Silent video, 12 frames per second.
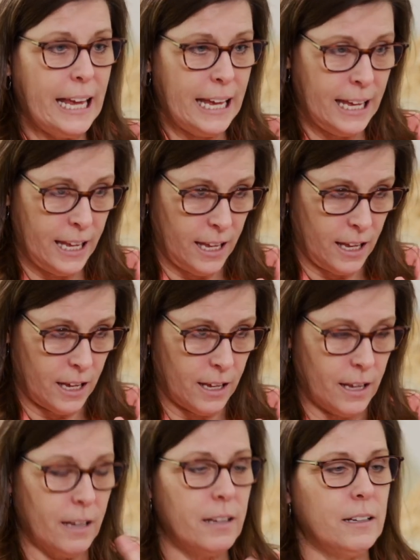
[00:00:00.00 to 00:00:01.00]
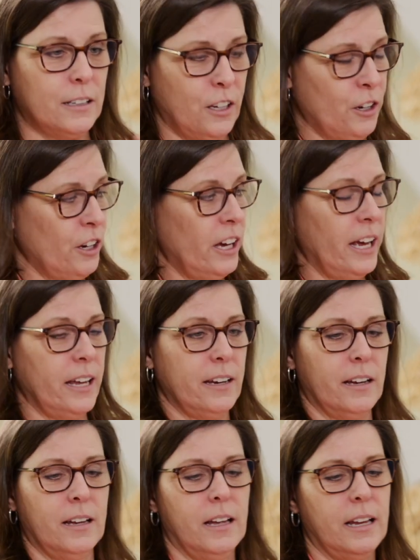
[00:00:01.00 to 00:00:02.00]
Ig. Good.
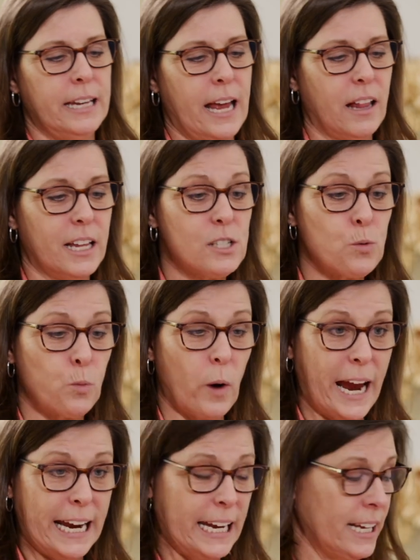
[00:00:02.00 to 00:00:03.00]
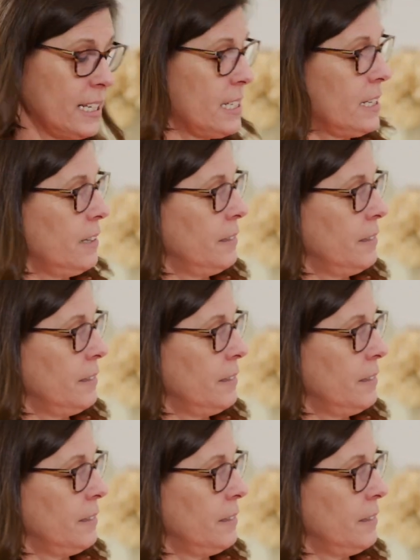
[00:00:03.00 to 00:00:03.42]
Now let's write it.